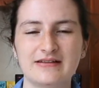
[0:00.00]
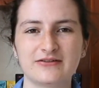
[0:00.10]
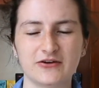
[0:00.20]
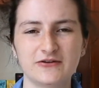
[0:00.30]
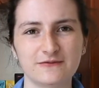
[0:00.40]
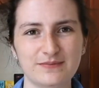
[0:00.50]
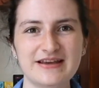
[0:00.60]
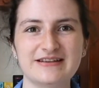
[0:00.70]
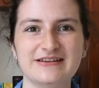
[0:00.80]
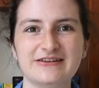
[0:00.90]
could have
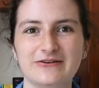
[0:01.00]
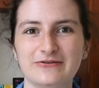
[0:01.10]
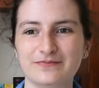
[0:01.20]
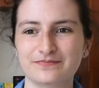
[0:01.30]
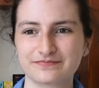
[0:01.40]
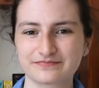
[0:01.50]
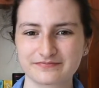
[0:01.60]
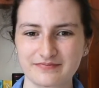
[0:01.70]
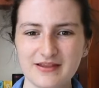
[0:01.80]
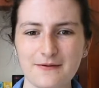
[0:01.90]
been. You know,
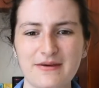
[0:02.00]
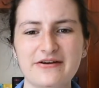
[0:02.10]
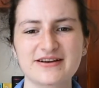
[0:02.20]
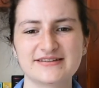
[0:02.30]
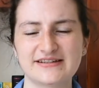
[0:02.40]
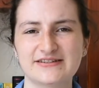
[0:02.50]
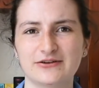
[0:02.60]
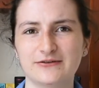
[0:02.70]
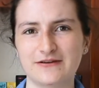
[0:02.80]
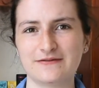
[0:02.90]
Merrick's
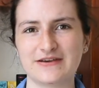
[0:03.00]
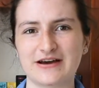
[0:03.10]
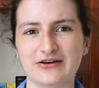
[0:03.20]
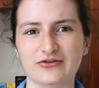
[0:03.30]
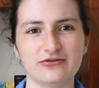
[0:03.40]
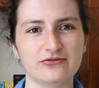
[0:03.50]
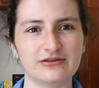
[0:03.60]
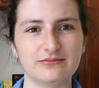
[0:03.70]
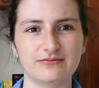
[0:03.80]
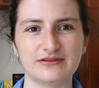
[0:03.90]
sister Vivia, who
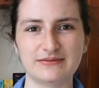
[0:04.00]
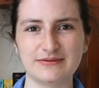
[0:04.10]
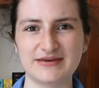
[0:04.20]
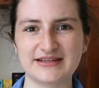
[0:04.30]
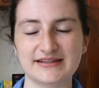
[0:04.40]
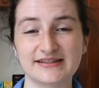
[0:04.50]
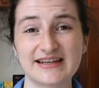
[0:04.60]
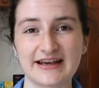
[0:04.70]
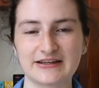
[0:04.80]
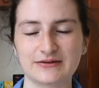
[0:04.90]
you meet in the
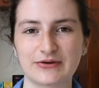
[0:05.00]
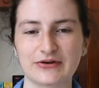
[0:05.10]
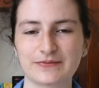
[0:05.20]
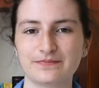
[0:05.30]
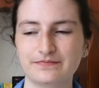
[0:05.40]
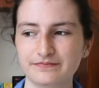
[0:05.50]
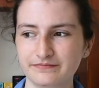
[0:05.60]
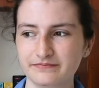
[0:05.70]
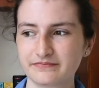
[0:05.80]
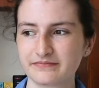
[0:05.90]
second book,
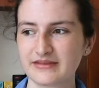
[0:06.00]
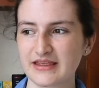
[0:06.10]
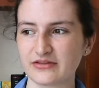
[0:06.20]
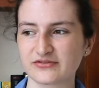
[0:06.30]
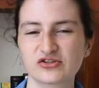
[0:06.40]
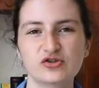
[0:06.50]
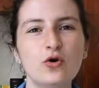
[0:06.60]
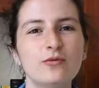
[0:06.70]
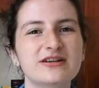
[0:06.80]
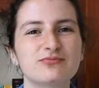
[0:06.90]
there's
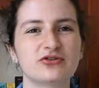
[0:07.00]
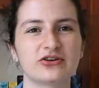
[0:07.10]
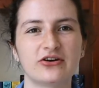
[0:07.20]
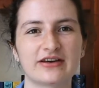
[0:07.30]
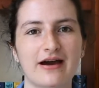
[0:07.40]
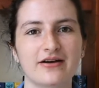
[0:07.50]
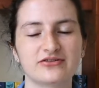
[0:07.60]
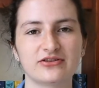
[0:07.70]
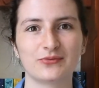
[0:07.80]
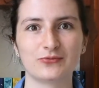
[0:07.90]
so much more to her
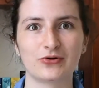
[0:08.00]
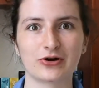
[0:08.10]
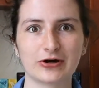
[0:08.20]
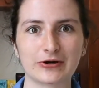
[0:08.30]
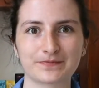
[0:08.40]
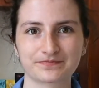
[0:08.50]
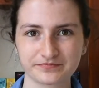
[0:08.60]
character than what her